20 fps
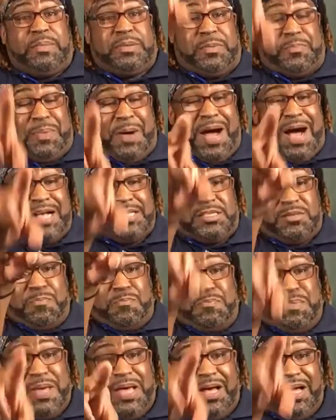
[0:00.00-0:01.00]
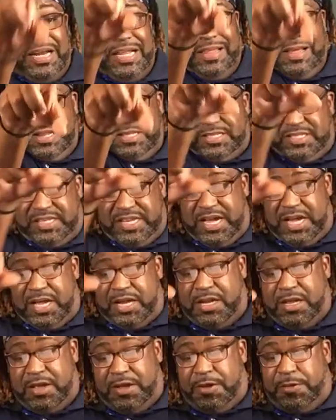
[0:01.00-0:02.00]
but a possibility that it's
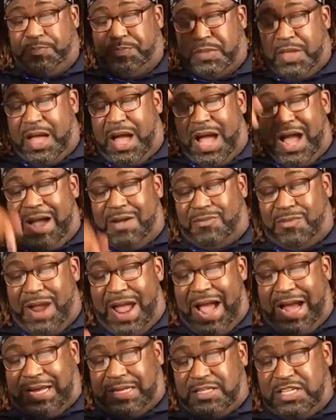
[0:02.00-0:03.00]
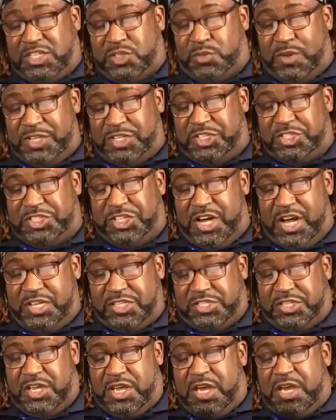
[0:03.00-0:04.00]
done. Iraq and the Swiss
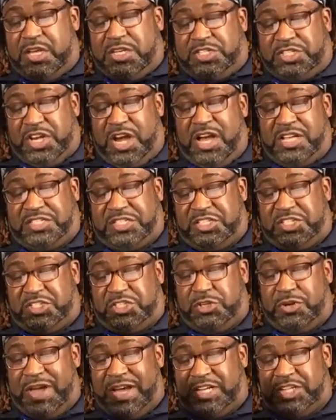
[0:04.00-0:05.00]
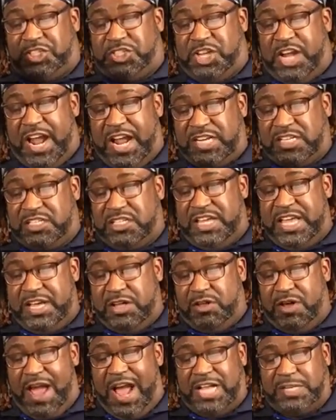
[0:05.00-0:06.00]
justice to exchange
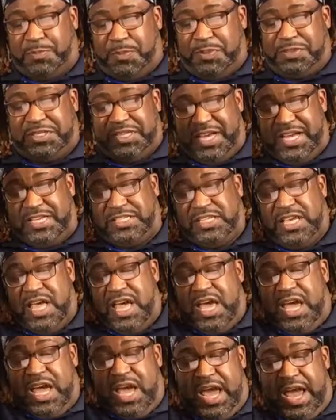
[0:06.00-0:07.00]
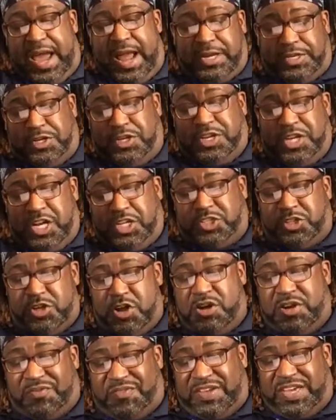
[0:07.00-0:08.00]
legal expertise and judicial
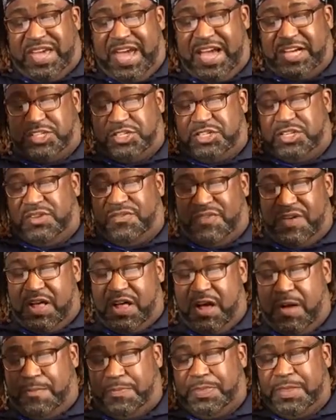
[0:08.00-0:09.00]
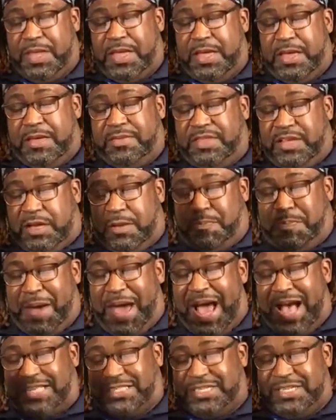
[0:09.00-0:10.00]
notification to develop the
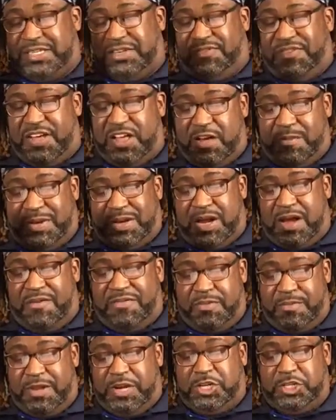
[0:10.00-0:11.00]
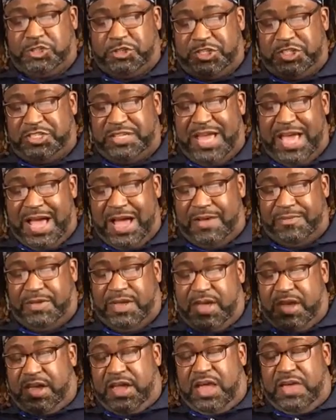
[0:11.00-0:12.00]
capacity development of the ministry staff
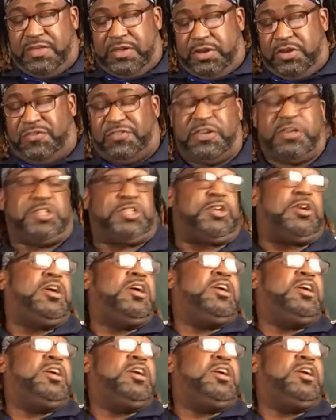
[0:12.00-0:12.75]
in the near future.